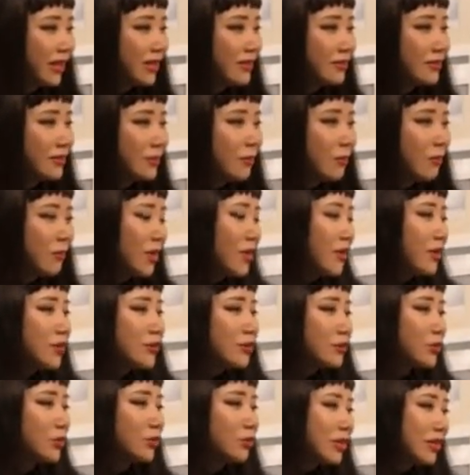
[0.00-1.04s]
like.
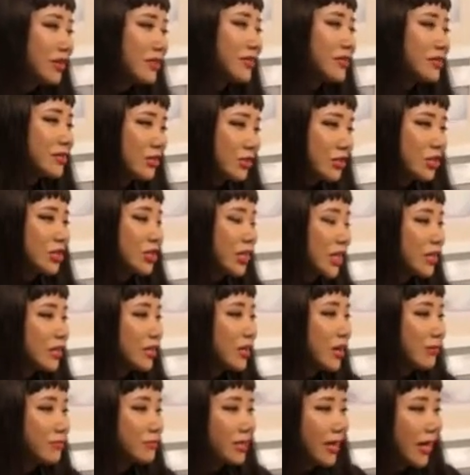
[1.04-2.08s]
So this is a skill
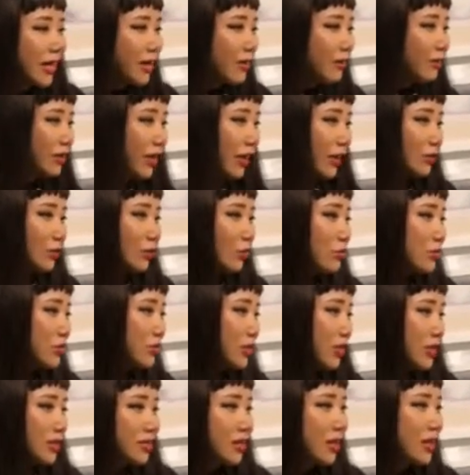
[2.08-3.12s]
comes out. Like those
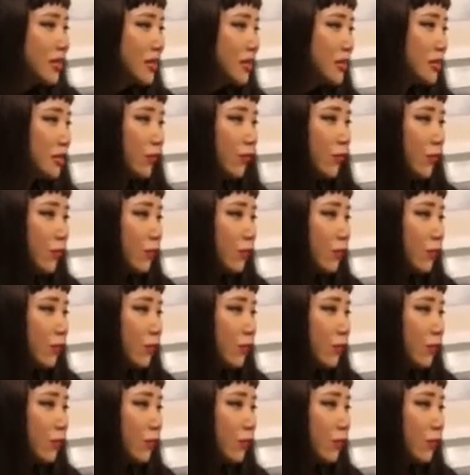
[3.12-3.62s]
things are easy